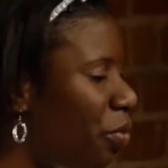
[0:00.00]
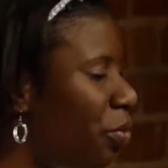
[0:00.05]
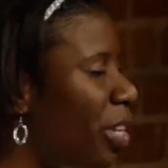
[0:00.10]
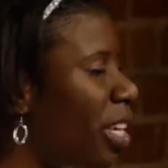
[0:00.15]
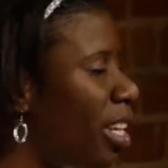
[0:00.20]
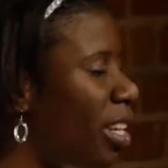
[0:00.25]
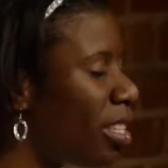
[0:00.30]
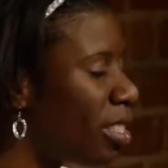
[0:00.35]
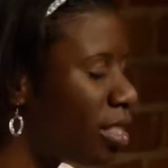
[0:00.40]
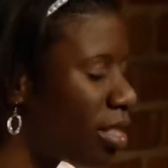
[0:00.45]

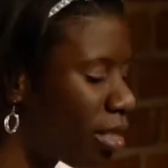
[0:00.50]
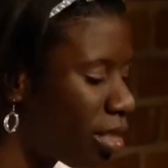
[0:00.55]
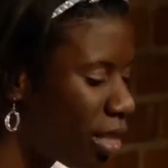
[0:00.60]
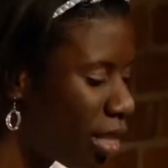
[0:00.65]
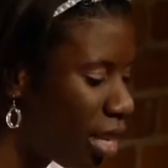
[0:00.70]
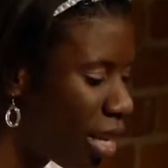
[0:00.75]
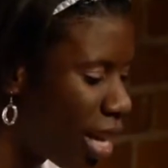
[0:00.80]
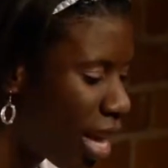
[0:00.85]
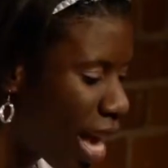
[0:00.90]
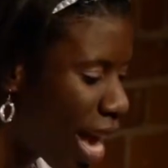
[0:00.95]
Feel it.
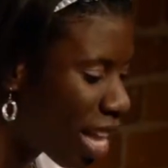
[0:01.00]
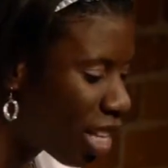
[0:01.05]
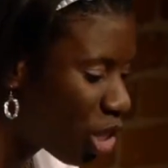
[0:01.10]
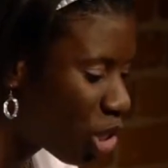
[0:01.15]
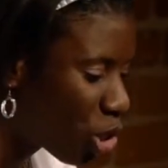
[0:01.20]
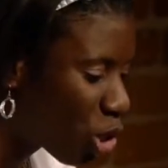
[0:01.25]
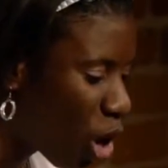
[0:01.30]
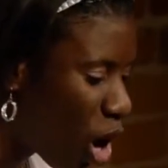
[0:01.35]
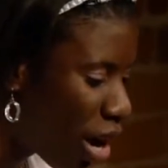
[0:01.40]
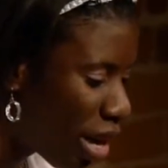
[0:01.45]

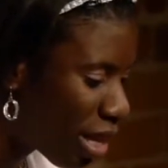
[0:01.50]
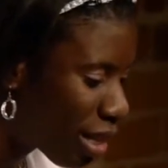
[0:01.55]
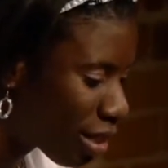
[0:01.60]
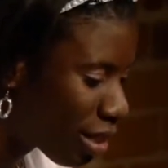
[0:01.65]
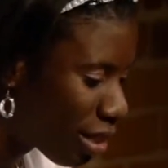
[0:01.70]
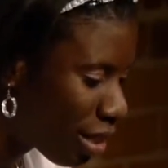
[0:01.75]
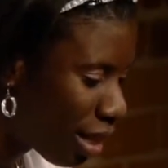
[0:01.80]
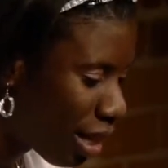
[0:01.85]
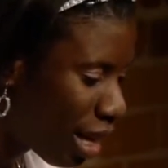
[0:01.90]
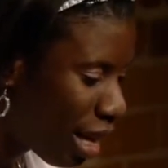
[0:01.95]
Enjoy
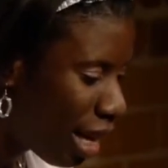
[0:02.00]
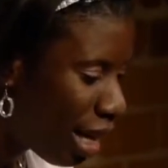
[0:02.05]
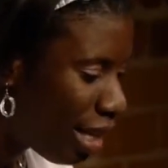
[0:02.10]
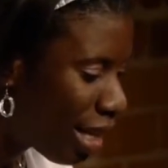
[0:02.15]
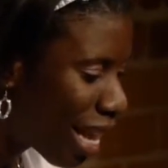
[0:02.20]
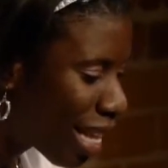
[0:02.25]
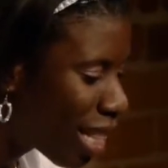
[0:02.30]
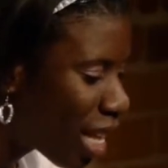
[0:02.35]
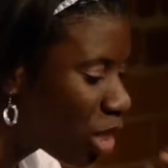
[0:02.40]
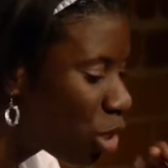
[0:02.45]
it.
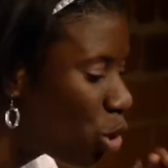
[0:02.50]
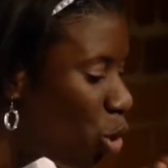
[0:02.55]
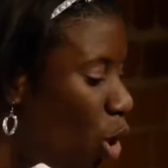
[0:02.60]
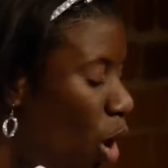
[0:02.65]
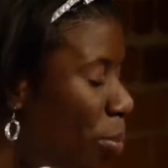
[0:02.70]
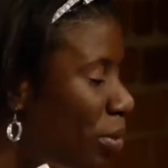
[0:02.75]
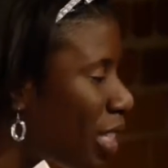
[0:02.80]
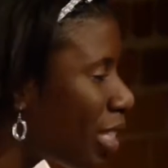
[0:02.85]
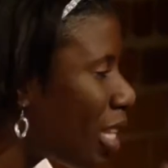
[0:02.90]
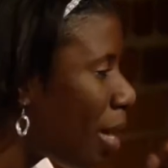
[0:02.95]
Let the
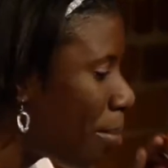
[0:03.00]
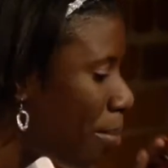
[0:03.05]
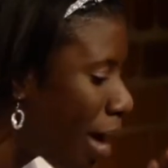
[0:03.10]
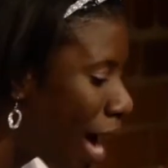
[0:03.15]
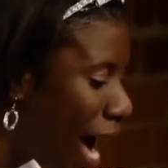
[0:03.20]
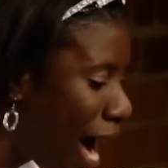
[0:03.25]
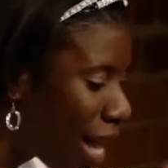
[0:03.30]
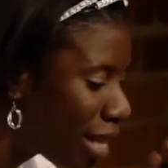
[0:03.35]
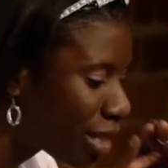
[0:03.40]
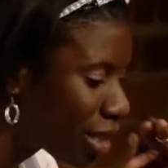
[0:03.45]
doobs and the
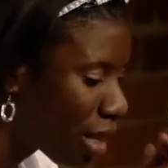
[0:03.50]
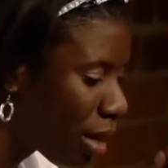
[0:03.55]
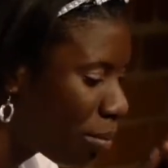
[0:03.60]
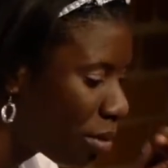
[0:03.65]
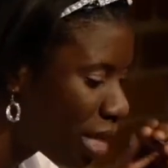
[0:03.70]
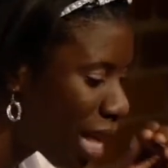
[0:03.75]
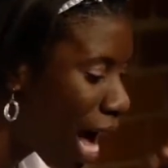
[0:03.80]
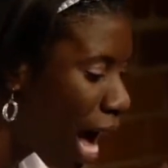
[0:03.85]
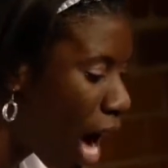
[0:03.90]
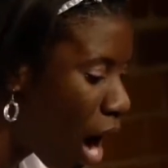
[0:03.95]
mars
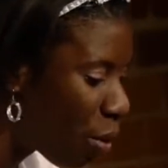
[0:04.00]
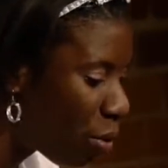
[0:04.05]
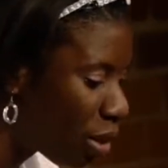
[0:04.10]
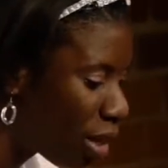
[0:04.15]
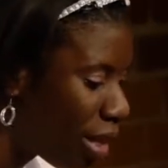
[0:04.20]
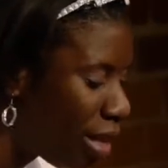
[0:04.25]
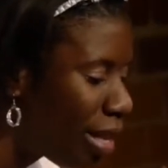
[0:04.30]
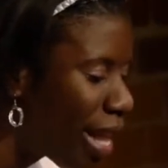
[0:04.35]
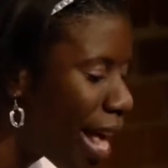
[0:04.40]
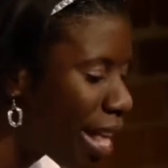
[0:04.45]
come
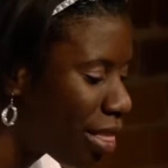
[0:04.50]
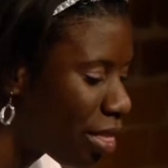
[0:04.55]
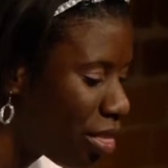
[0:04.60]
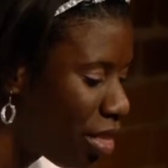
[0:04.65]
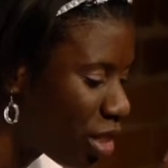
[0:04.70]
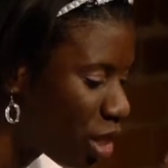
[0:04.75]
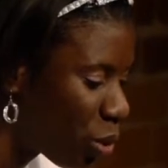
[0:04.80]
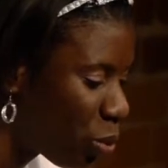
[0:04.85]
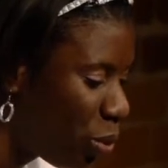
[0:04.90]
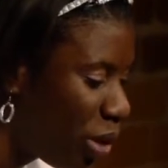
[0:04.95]
down.
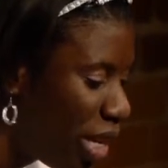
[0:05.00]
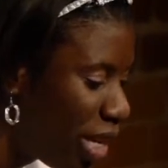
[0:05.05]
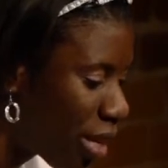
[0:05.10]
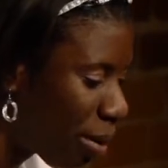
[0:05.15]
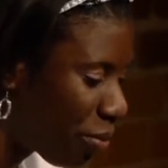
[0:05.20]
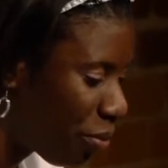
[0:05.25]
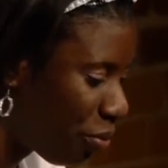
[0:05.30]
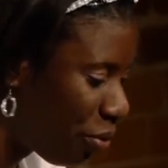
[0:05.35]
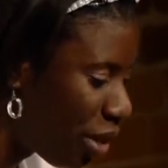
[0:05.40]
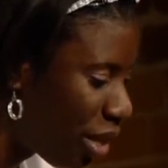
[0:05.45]
Let this
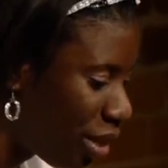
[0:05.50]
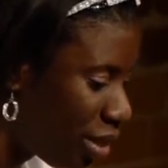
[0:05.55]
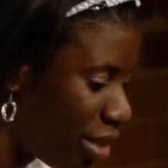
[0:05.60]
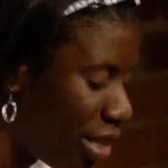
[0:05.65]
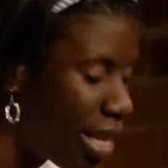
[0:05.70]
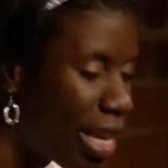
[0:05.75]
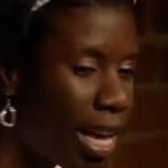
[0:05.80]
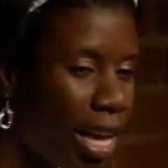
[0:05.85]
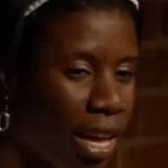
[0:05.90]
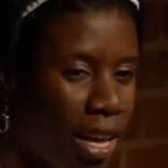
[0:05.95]
rhythm fill
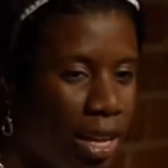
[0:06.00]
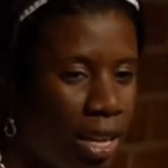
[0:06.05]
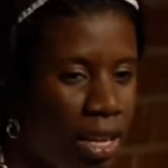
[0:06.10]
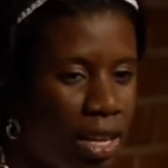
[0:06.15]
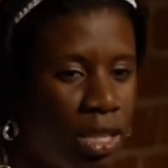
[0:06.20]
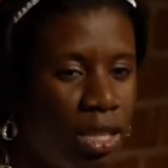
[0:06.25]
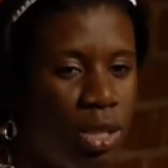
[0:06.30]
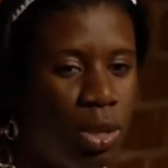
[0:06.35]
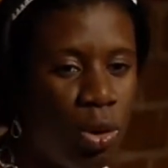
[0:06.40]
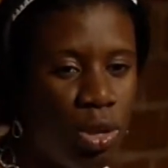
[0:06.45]
the air.
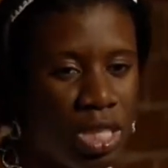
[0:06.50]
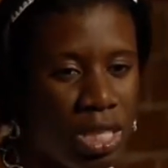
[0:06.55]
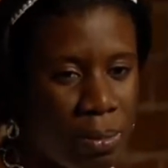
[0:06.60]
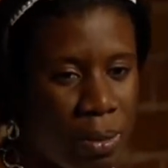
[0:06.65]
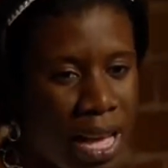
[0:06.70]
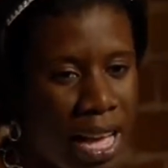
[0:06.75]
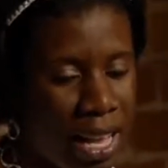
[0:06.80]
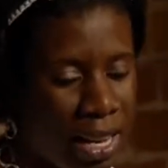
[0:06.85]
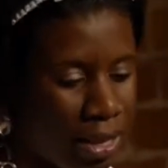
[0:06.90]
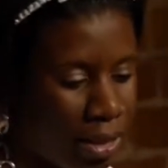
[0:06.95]
Those
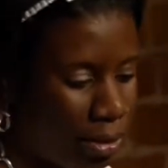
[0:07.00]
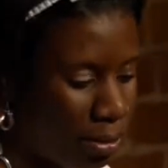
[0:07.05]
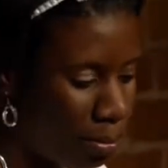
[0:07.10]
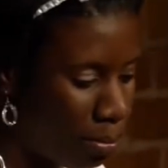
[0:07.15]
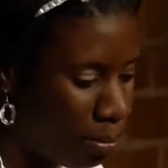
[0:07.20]
bar.